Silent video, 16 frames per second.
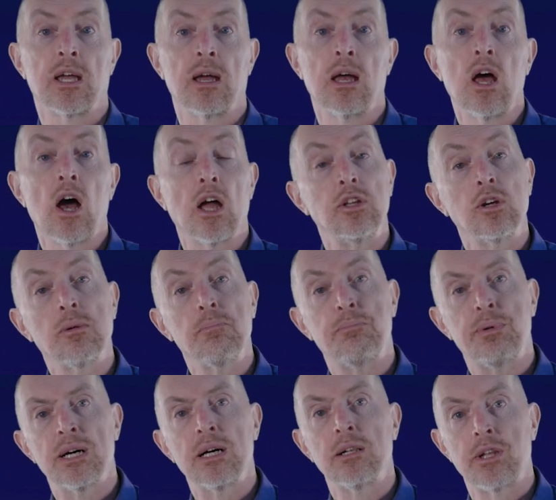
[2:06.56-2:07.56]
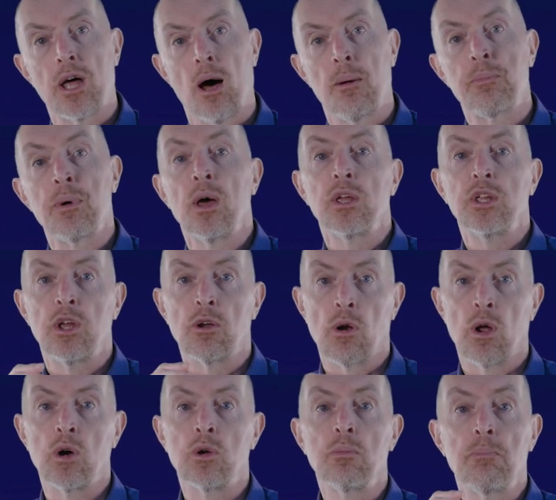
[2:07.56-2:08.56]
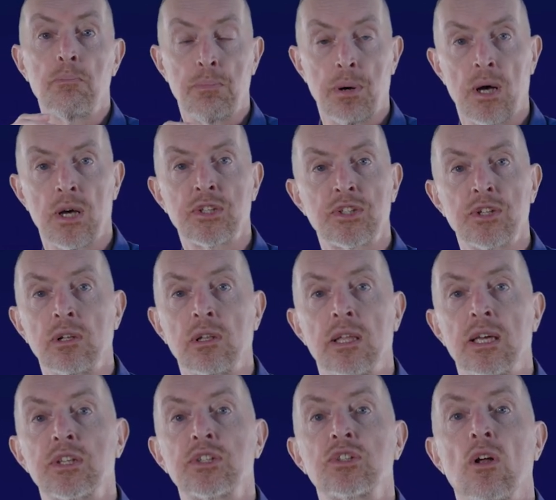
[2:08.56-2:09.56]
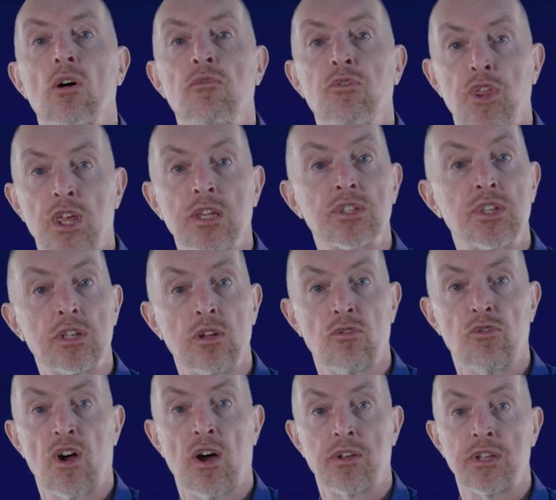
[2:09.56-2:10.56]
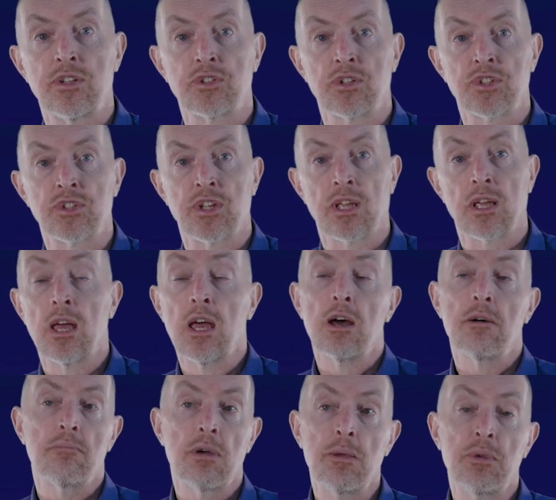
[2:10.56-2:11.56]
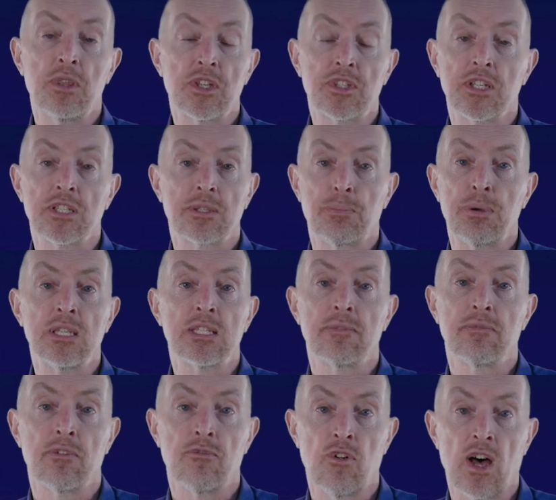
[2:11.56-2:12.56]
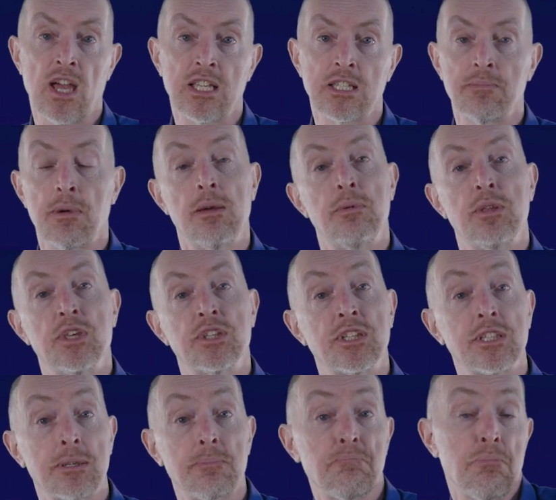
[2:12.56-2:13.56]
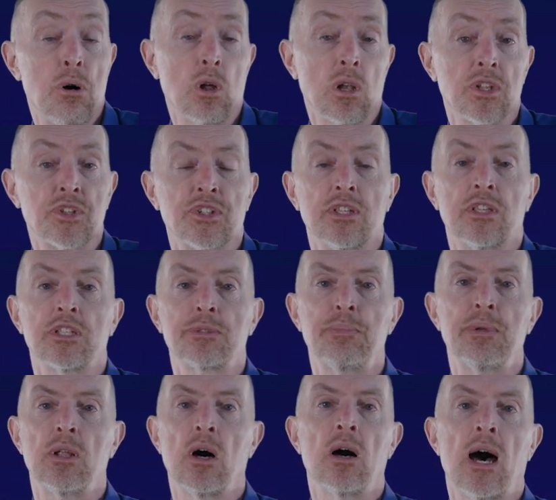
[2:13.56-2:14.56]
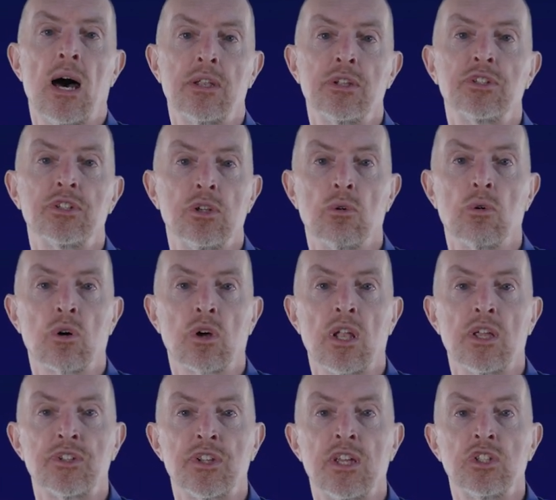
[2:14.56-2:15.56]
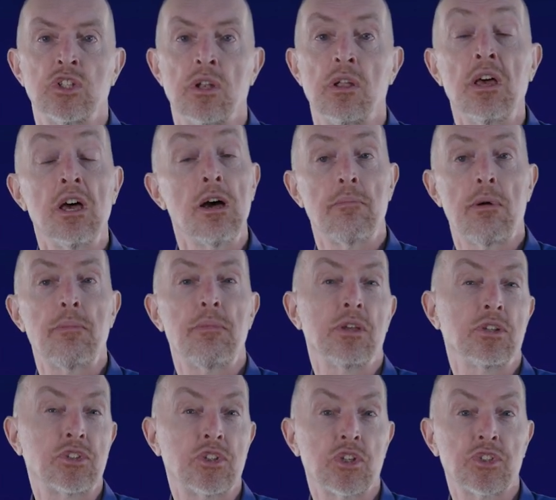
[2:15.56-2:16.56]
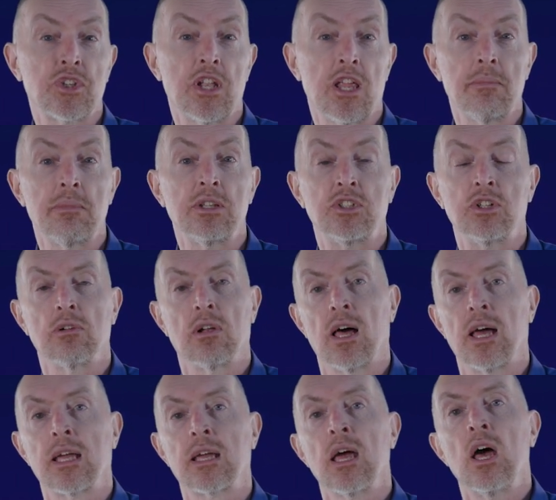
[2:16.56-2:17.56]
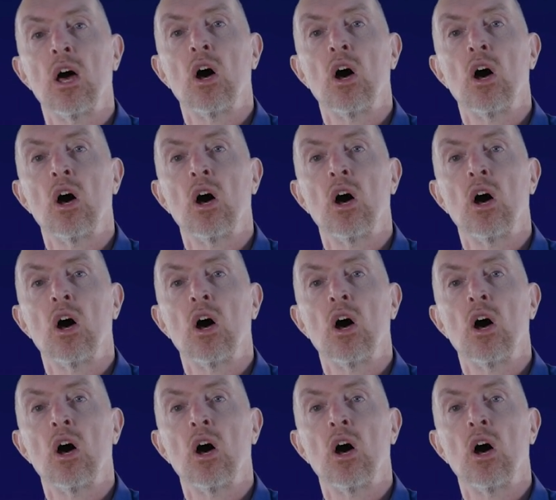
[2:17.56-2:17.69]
it and you can build up your own personal list of things that you found interesting. Maybe this is a piece of advice. Maybe this is a policy that's been added to your organization. Maybe it's just an image you like.